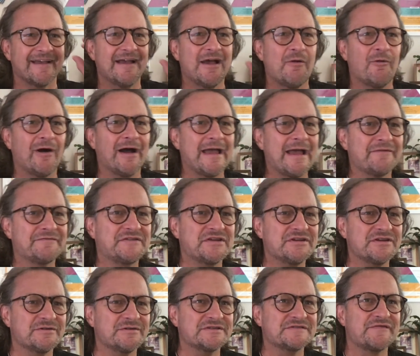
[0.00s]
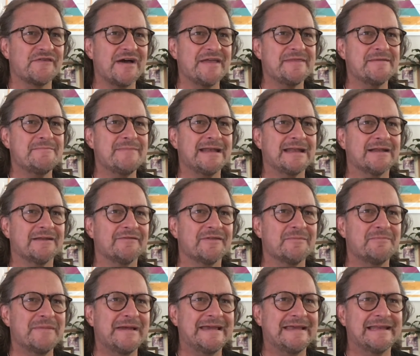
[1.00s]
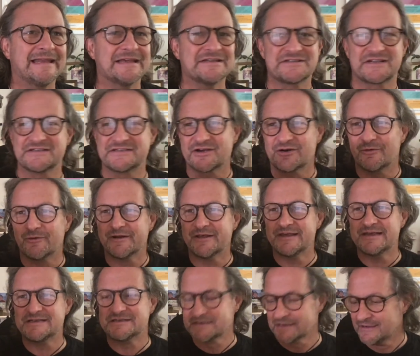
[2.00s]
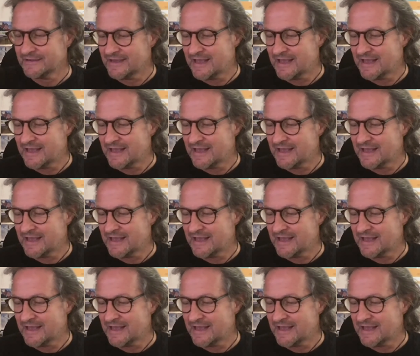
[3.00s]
What I have to do is find the middle of the me list, because I got one of these